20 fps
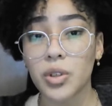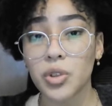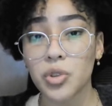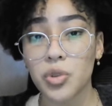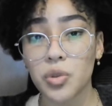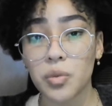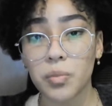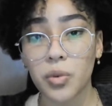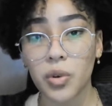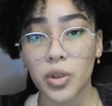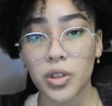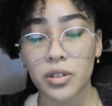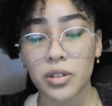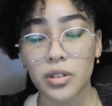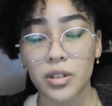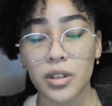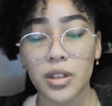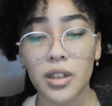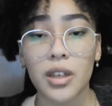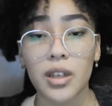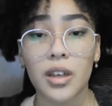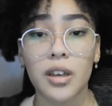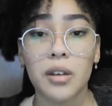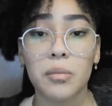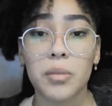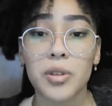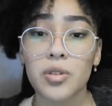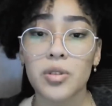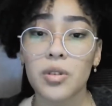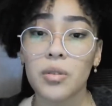support,
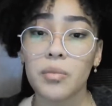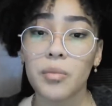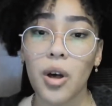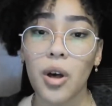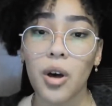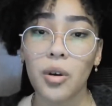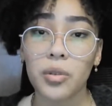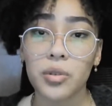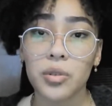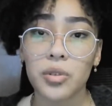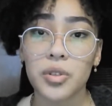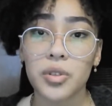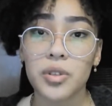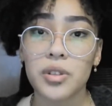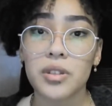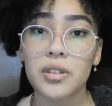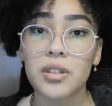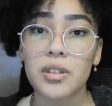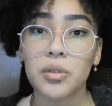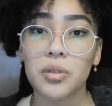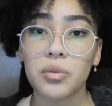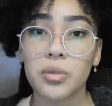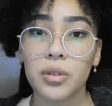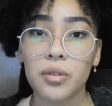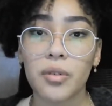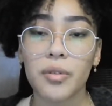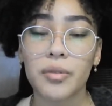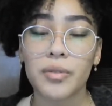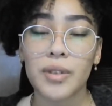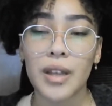but some authors disagree
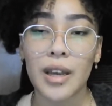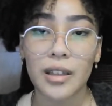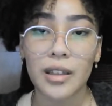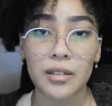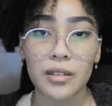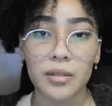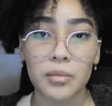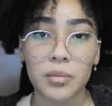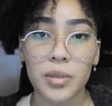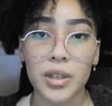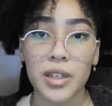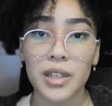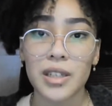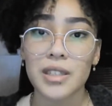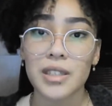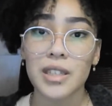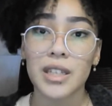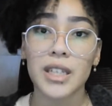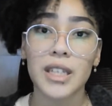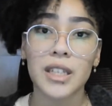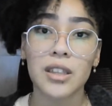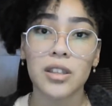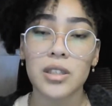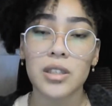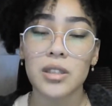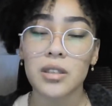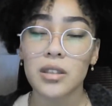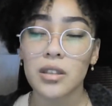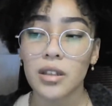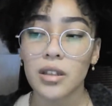with that because
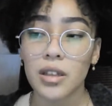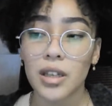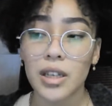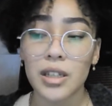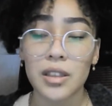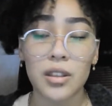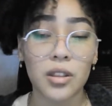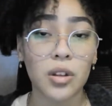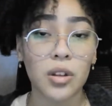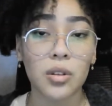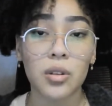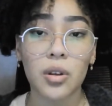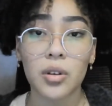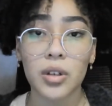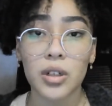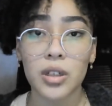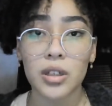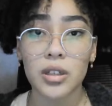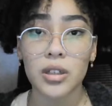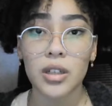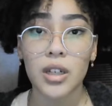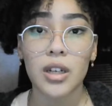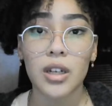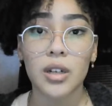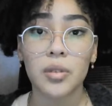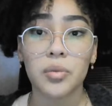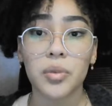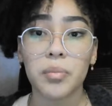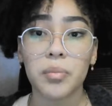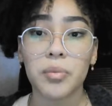it no longer
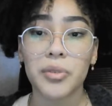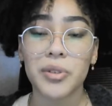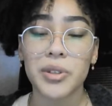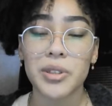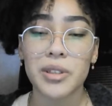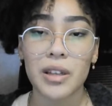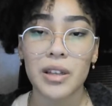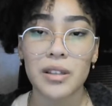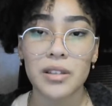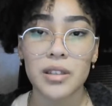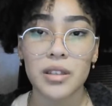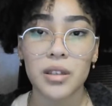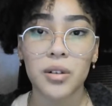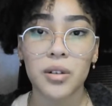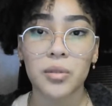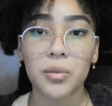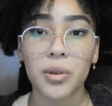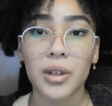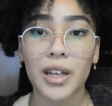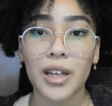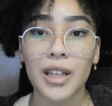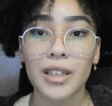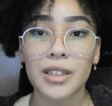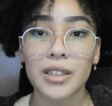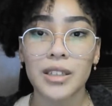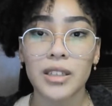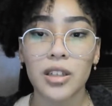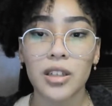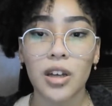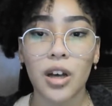represents the
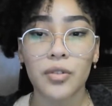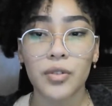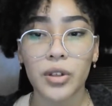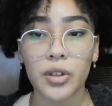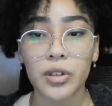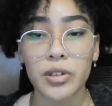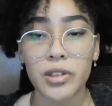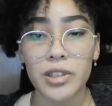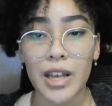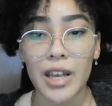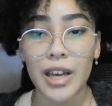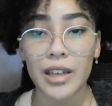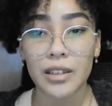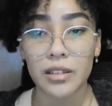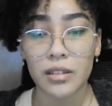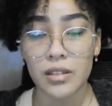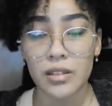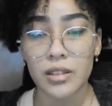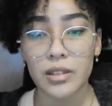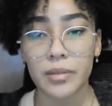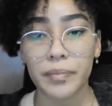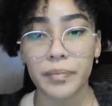reality of our science.